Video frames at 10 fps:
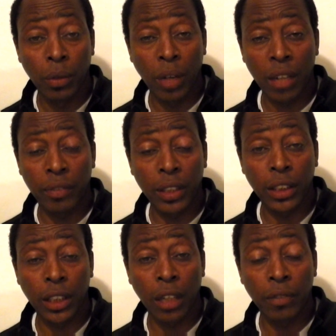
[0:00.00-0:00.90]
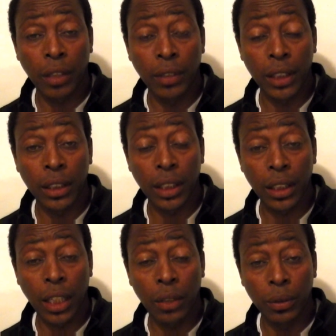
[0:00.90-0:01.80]
why the fuck did y'all fuck with this
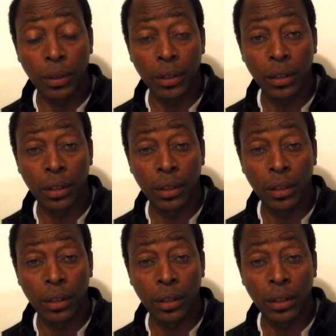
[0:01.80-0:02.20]
nigga Yahuda?